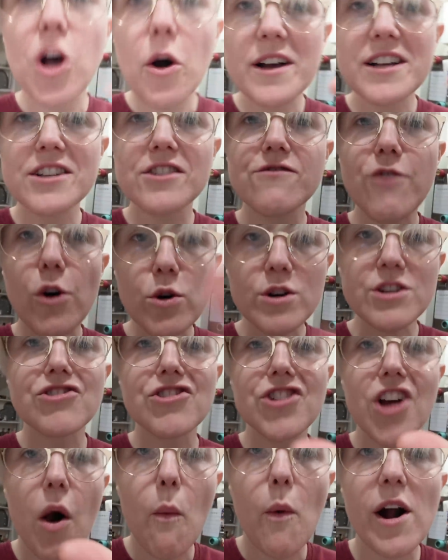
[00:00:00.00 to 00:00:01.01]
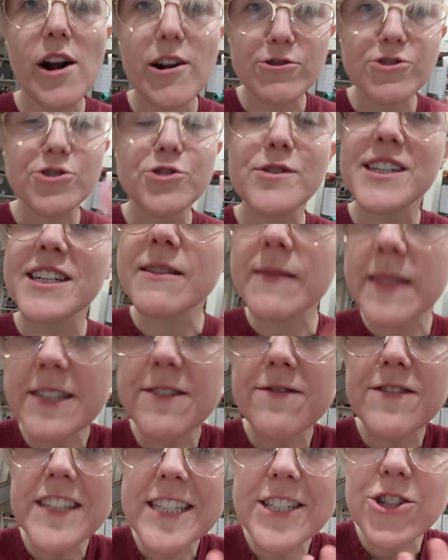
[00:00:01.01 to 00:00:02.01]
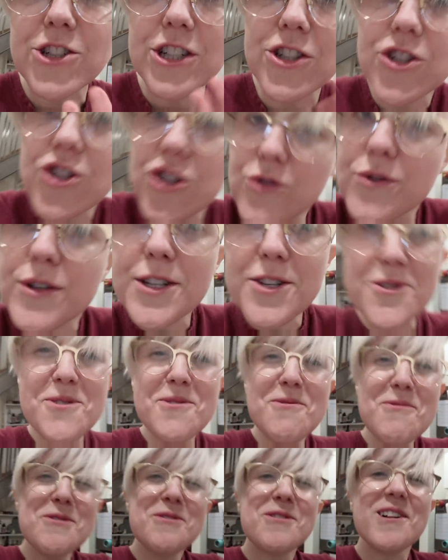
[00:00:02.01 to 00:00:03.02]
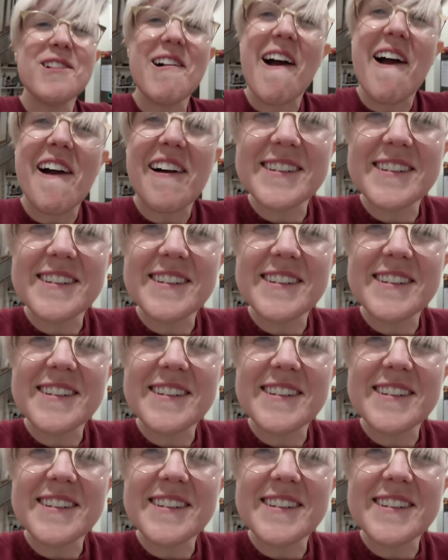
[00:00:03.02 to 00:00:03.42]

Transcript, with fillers: So is focusing on what you're doing, like finishing chewing your arugula.